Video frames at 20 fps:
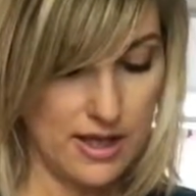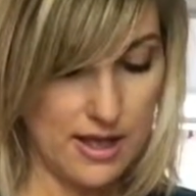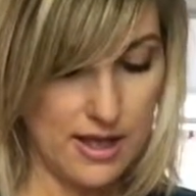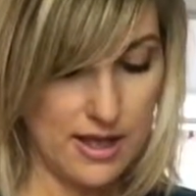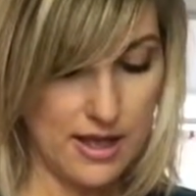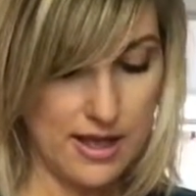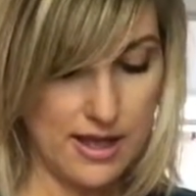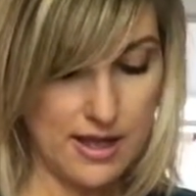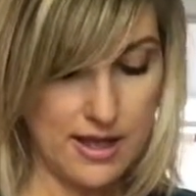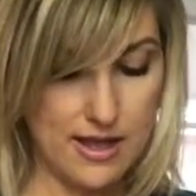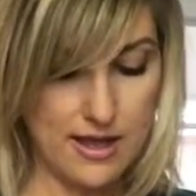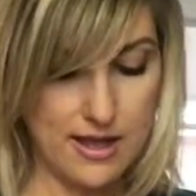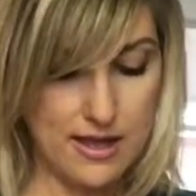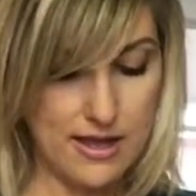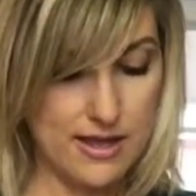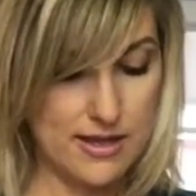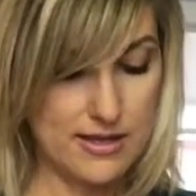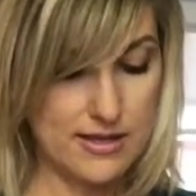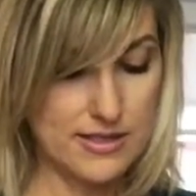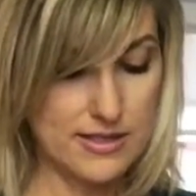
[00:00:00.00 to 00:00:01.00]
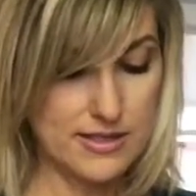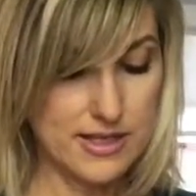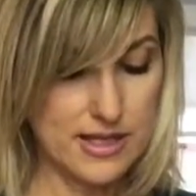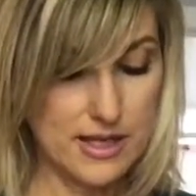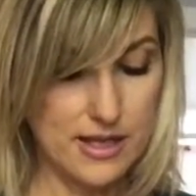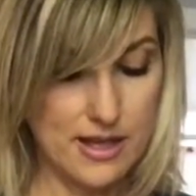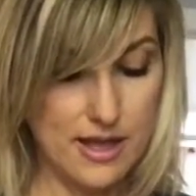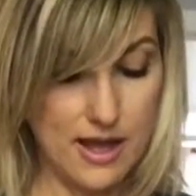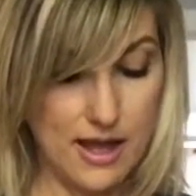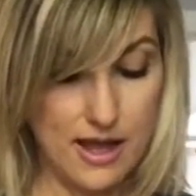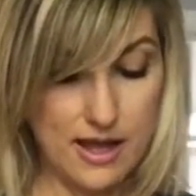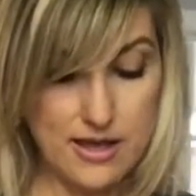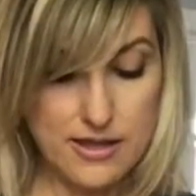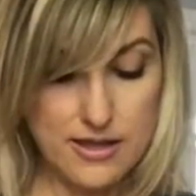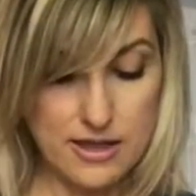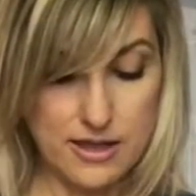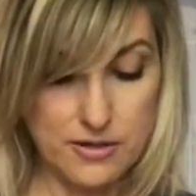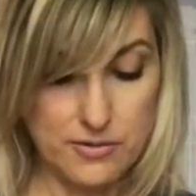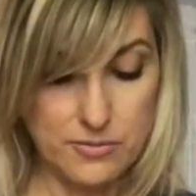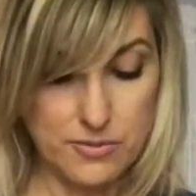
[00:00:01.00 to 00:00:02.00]
And I
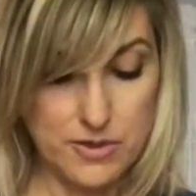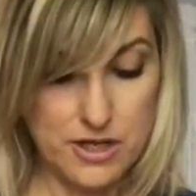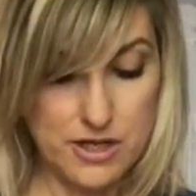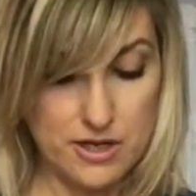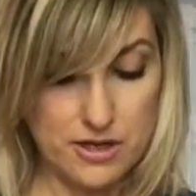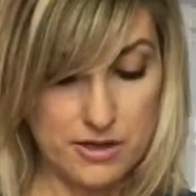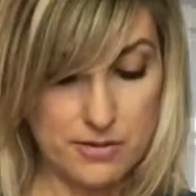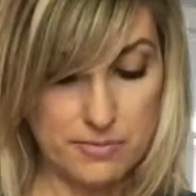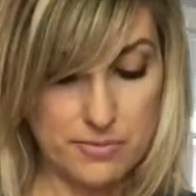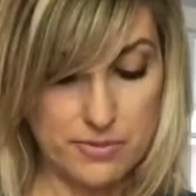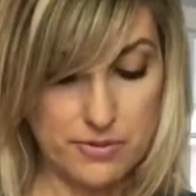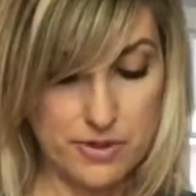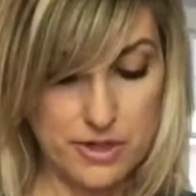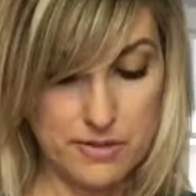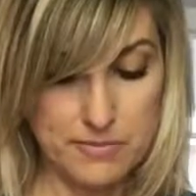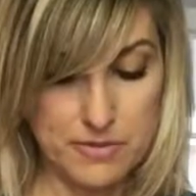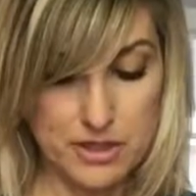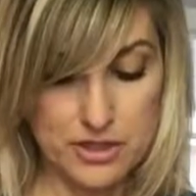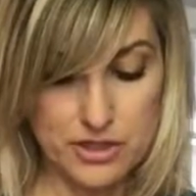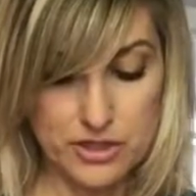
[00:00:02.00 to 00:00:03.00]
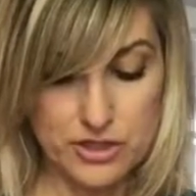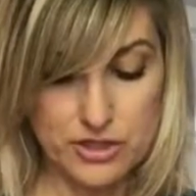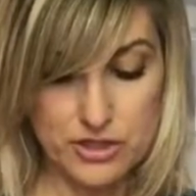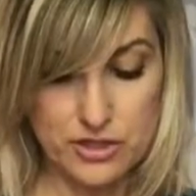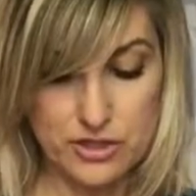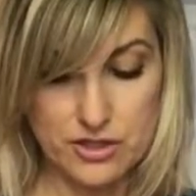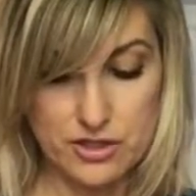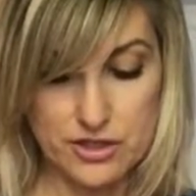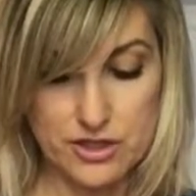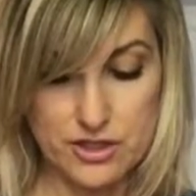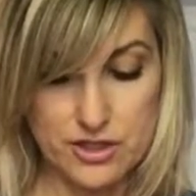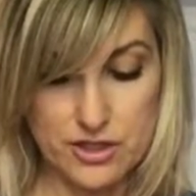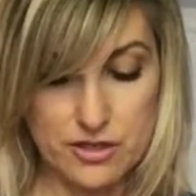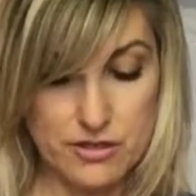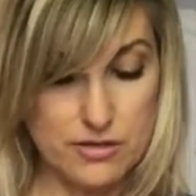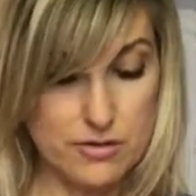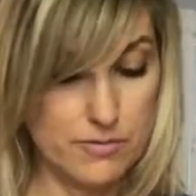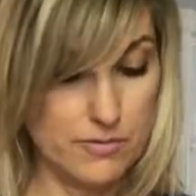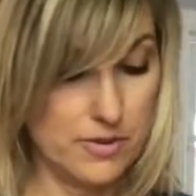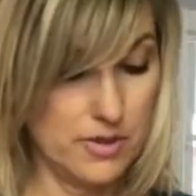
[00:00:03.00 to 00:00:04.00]
think we are pretty much good to
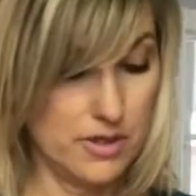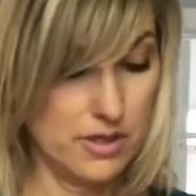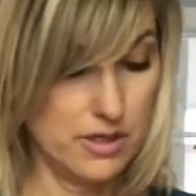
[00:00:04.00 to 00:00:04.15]
go.